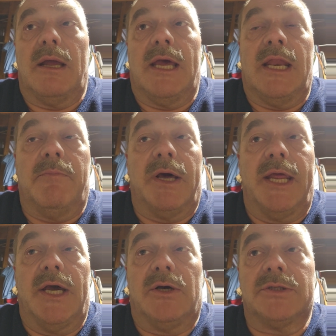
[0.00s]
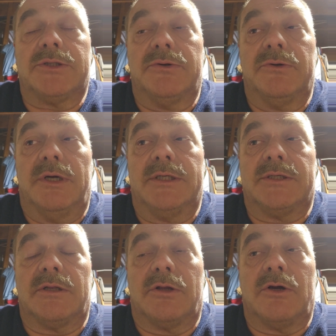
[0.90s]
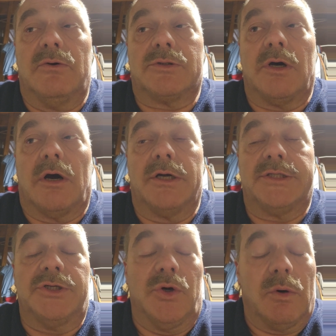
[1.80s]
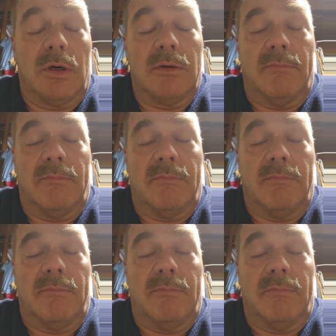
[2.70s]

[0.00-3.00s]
Anybody else whose car is newer,